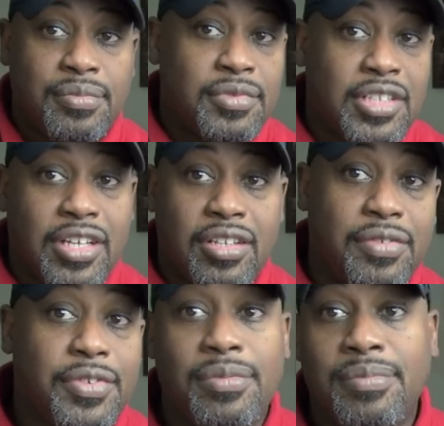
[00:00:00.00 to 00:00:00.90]
Second
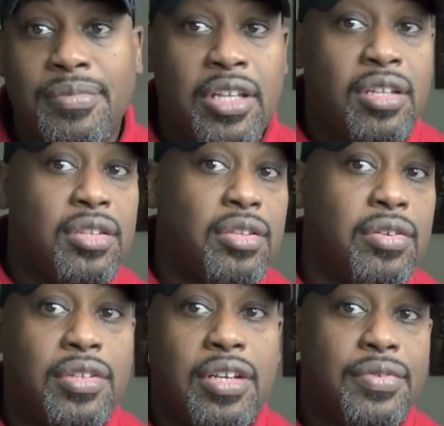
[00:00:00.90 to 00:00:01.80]
effort,
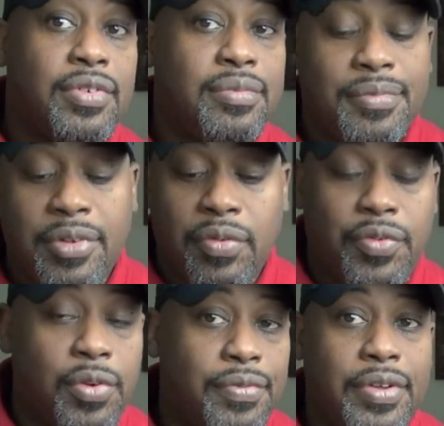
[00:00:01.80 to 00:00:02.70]
third effort,
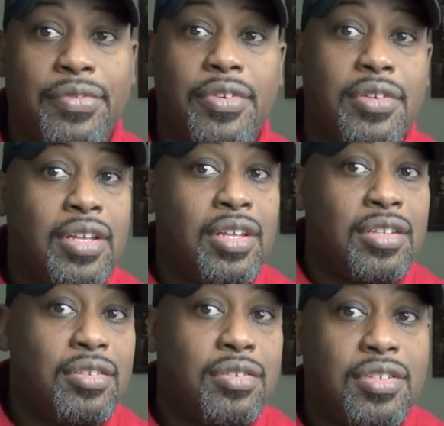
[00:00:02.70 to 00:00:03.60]
fourth effort.
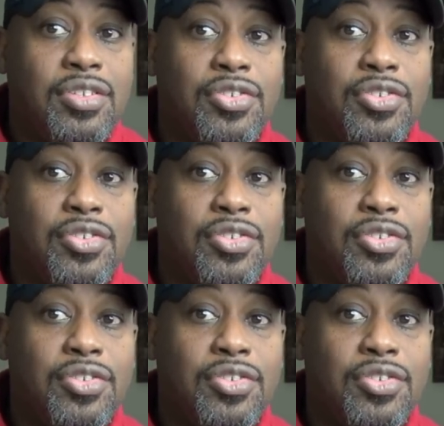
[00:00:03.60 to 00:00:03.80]
Do you see the